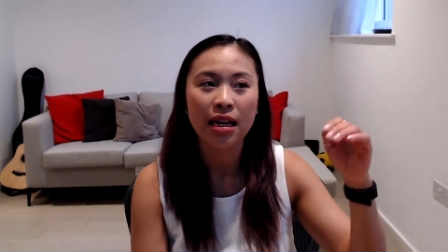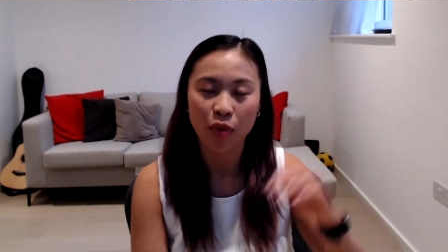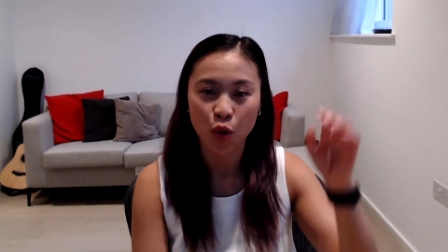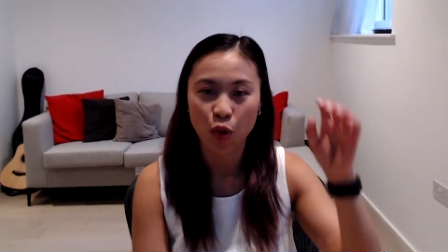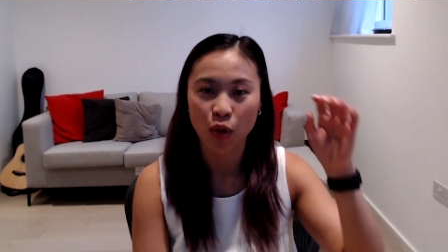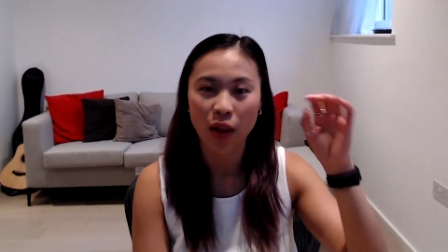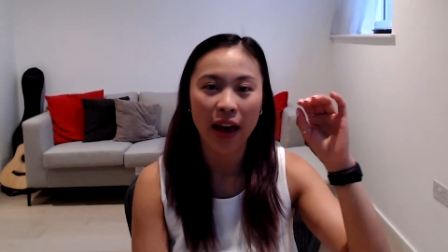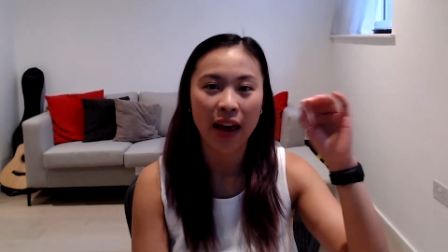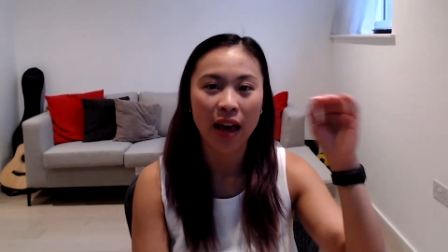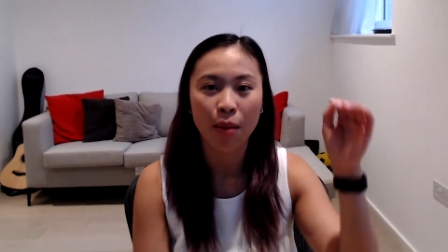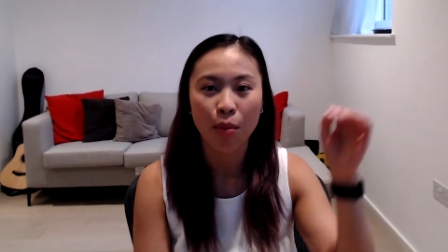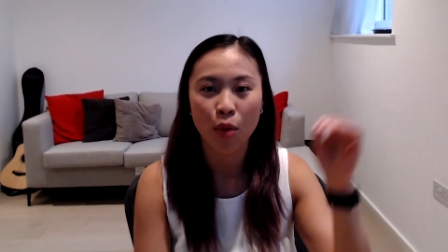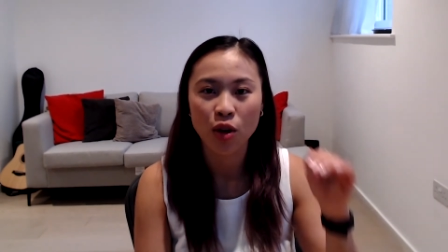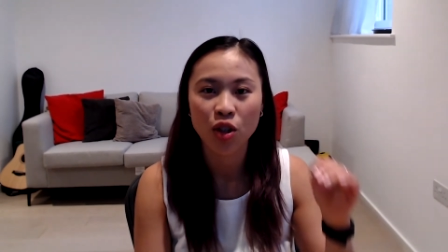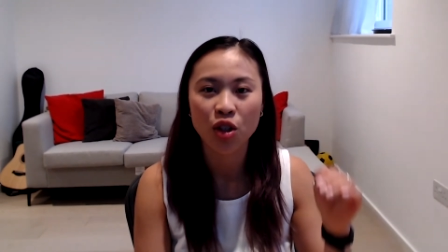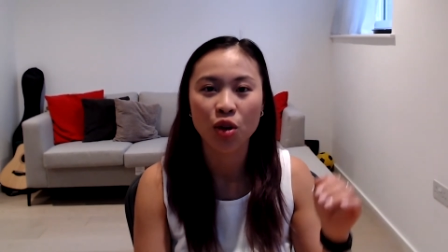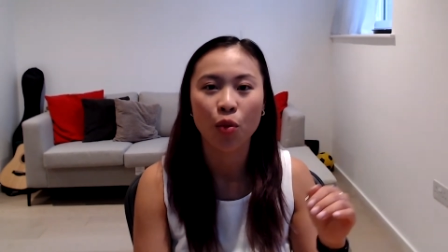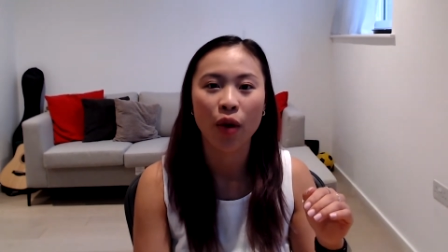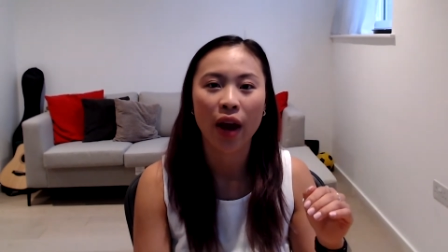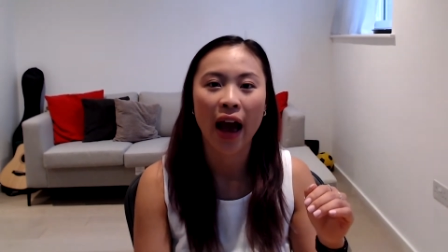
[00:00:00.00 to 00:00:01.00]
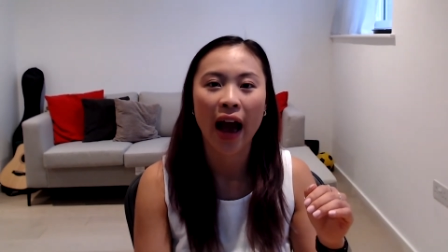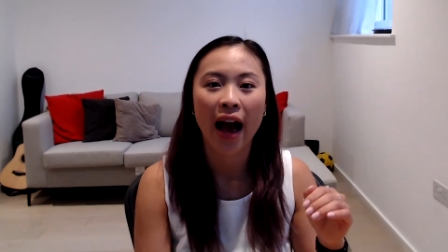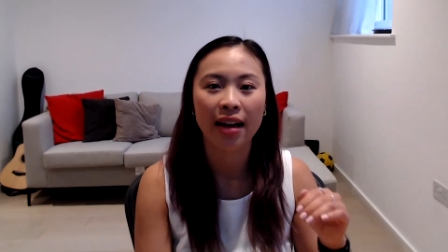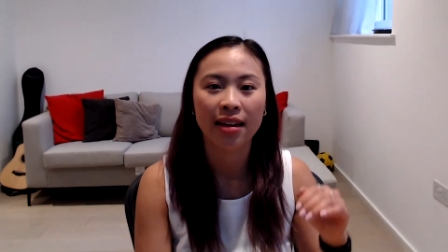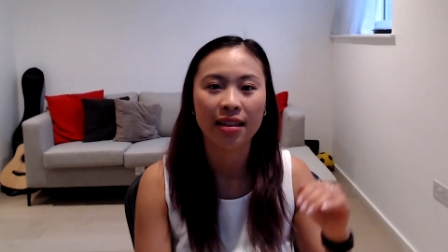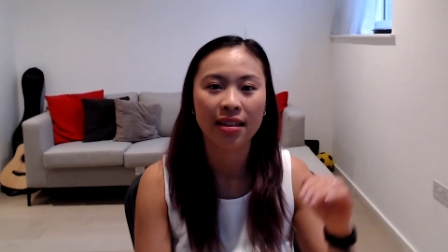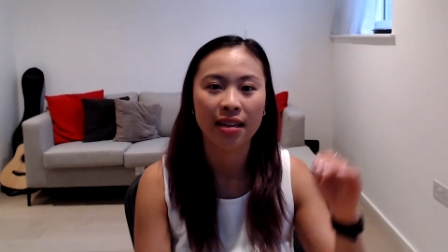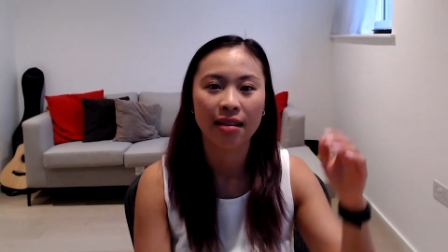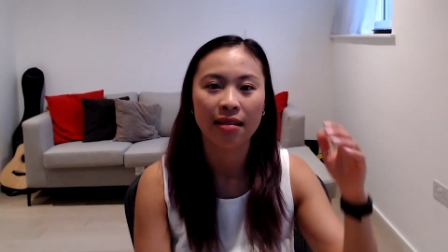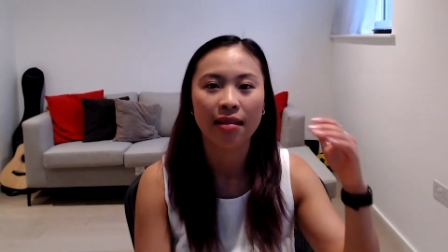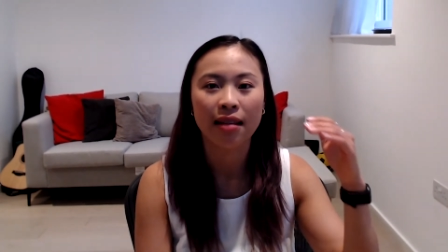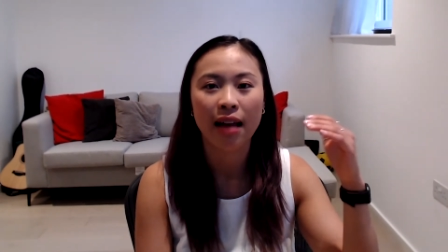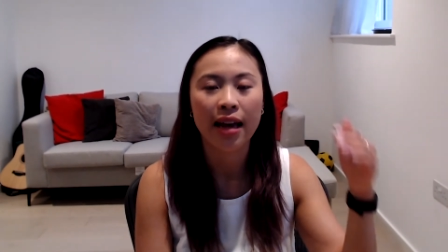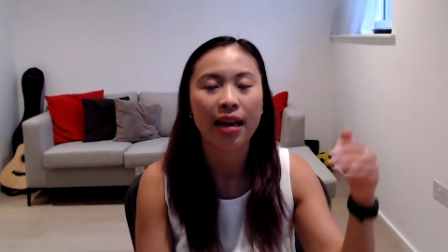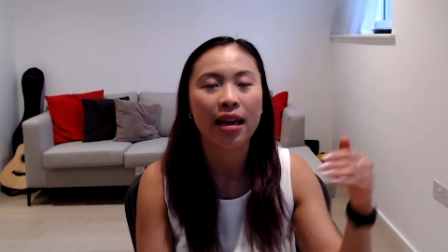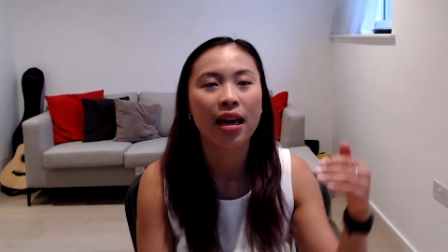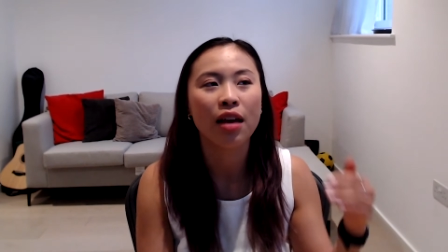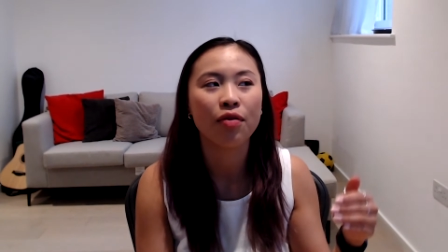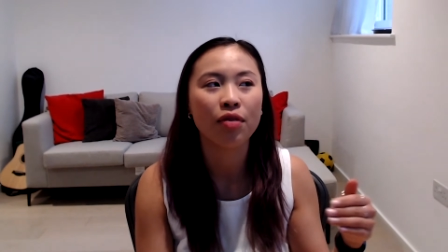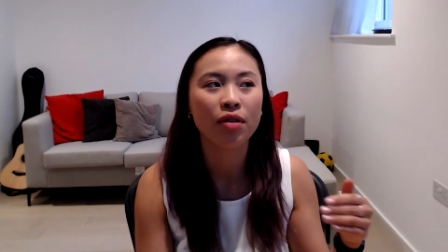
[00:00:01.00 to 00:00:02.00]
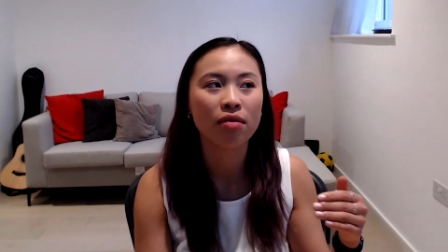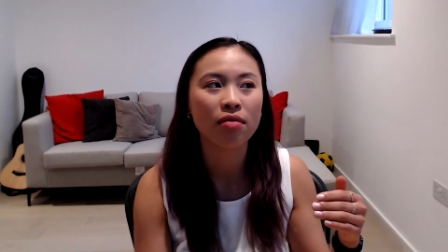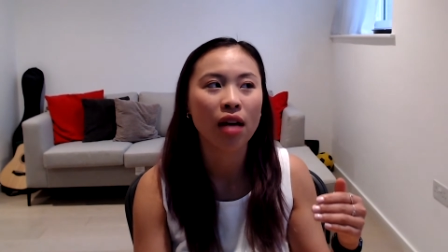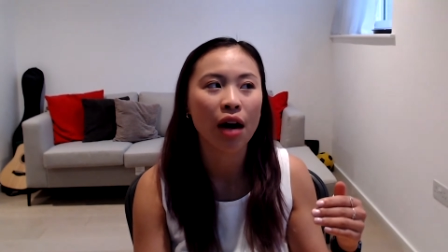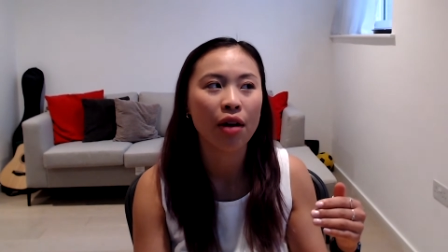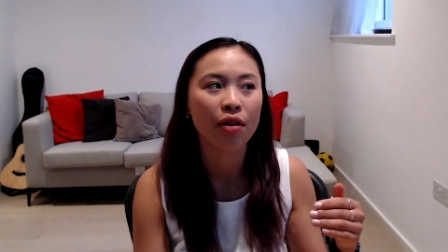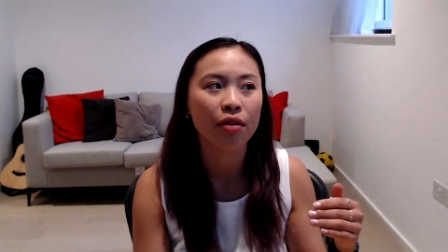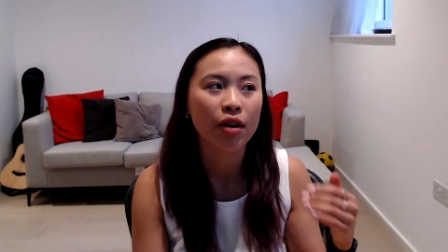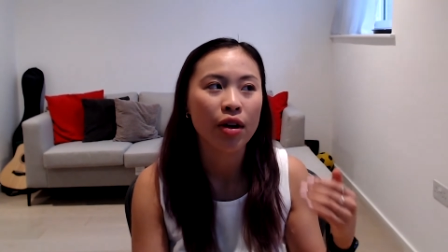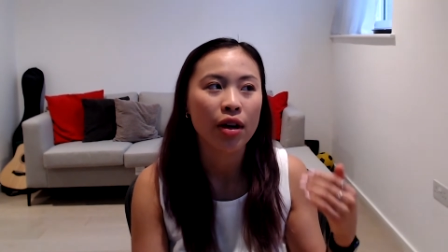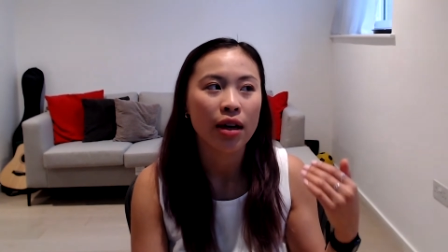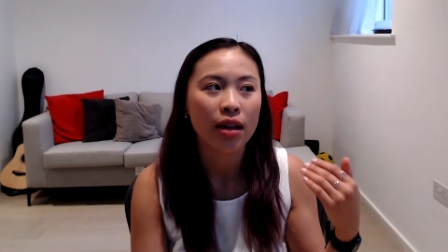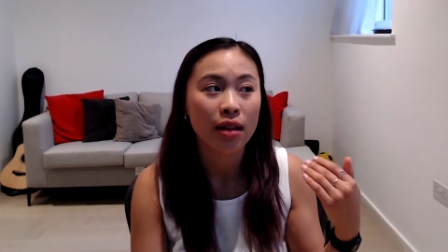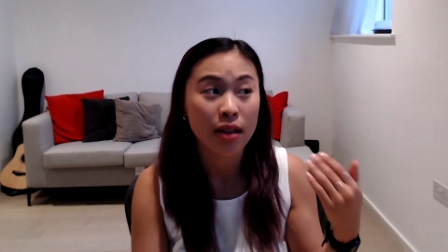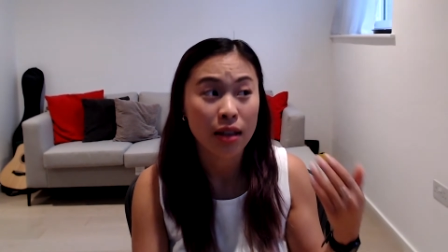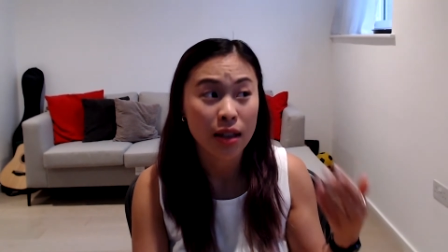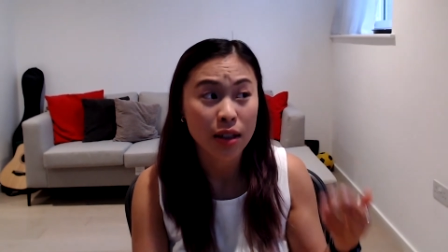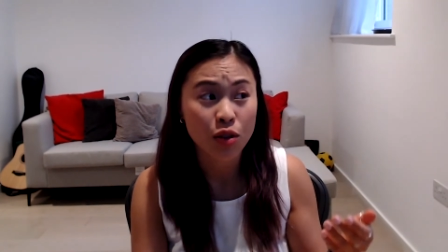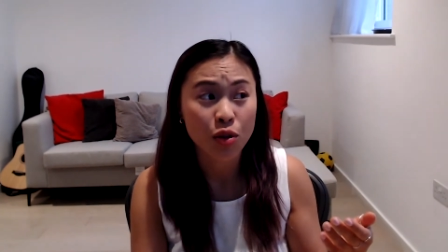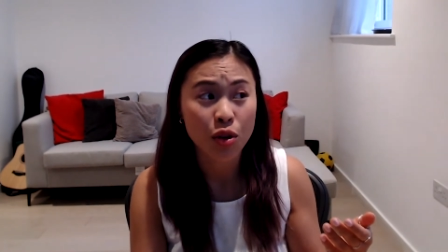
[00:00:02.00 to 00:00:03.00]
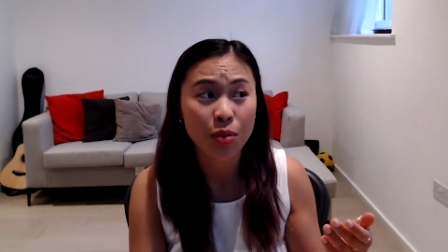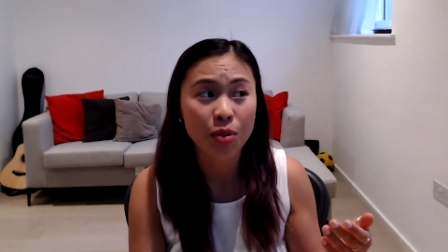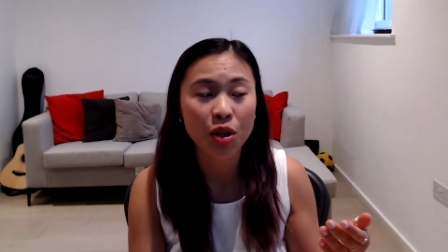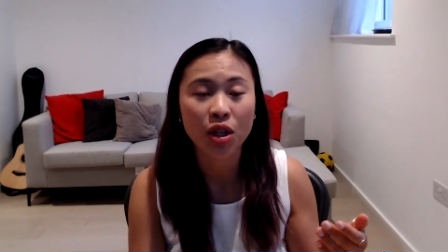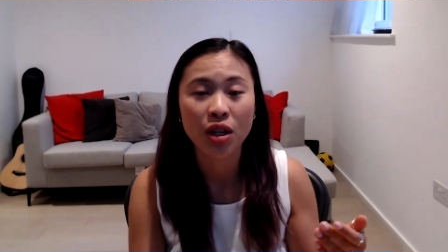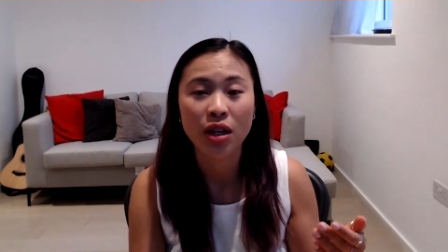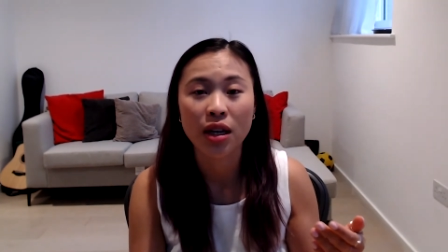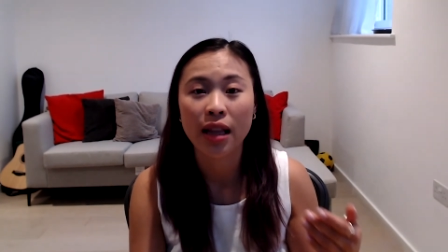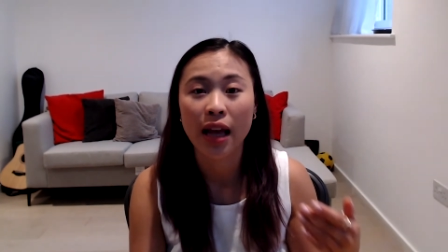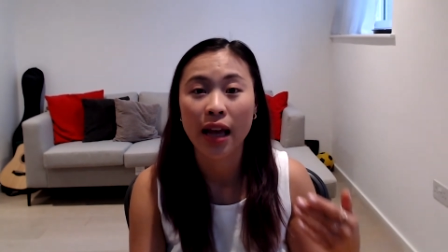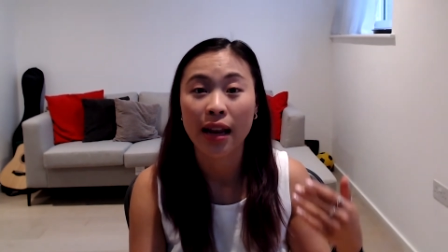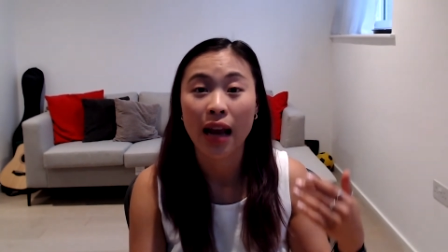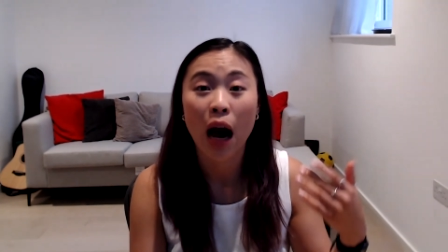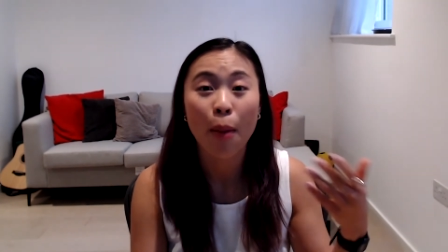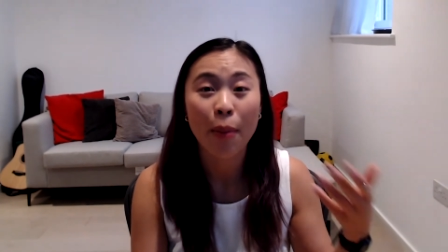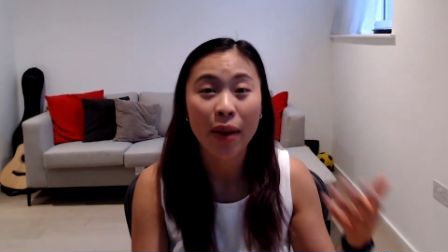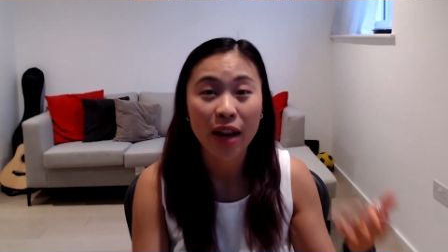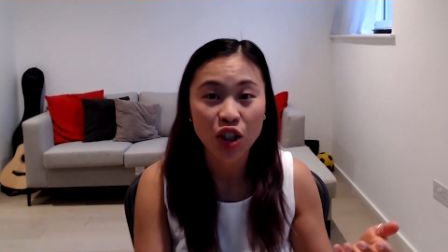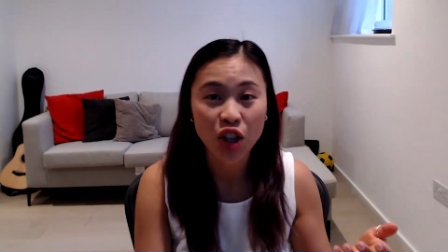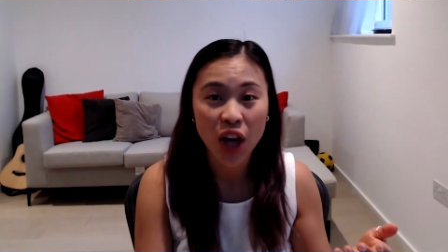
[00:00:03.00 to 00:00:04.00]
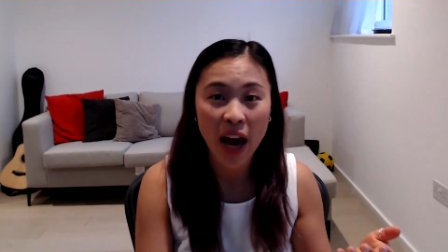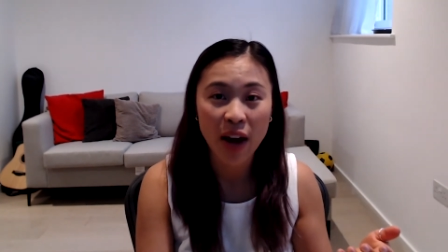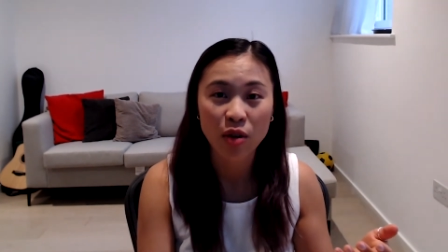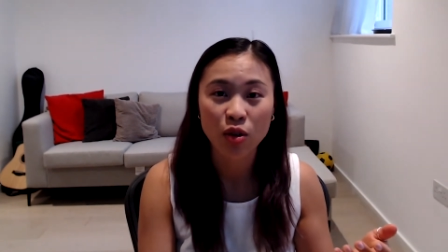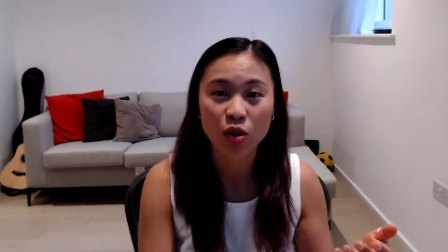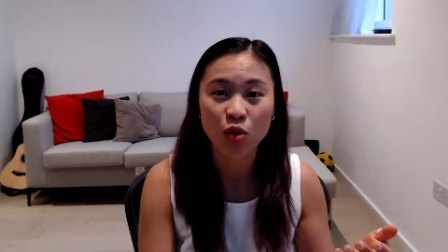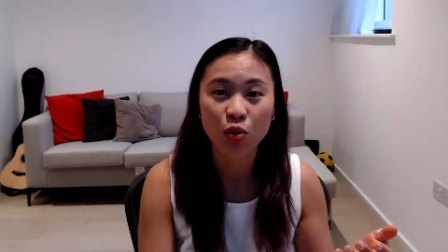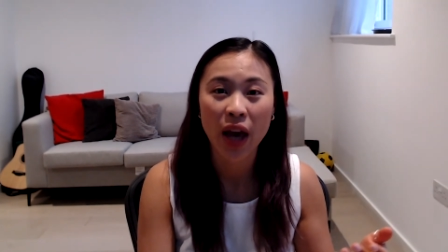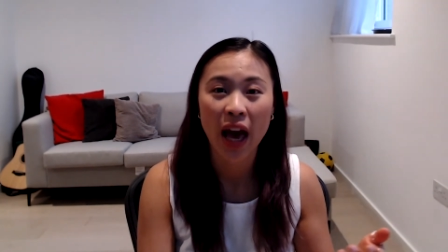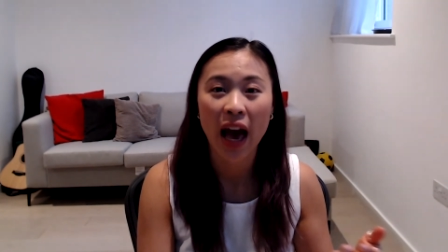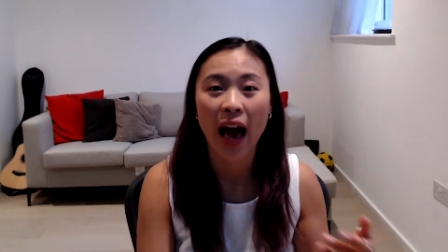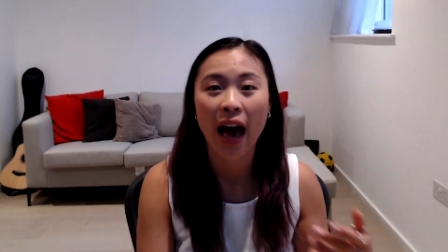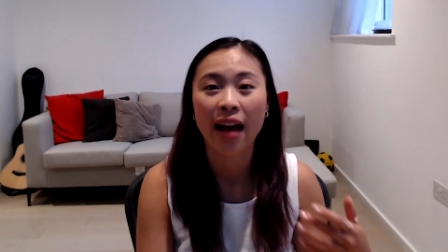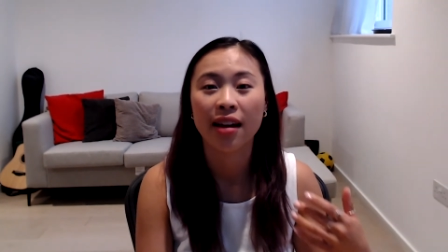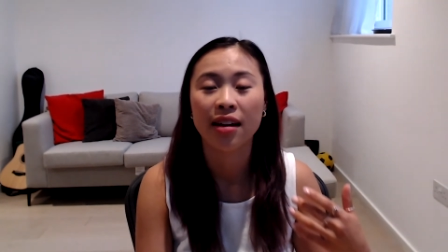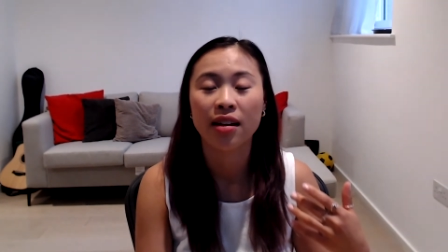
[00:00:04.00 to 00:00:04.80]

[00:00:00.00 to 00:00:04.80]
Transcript: through like emoji reacts and like even kind of the description and how many channels we had,